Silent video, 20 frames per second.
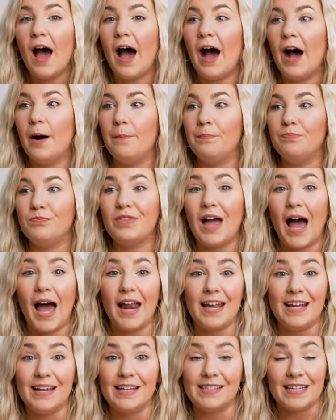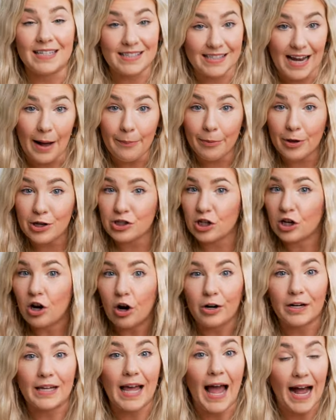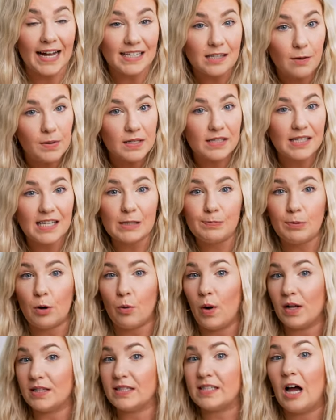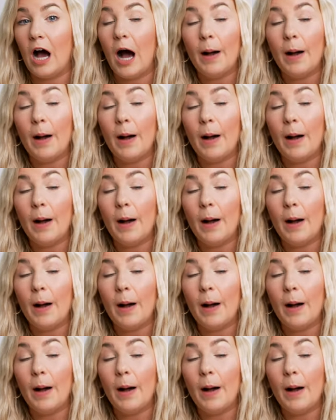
um, that is established and already has a business but wants to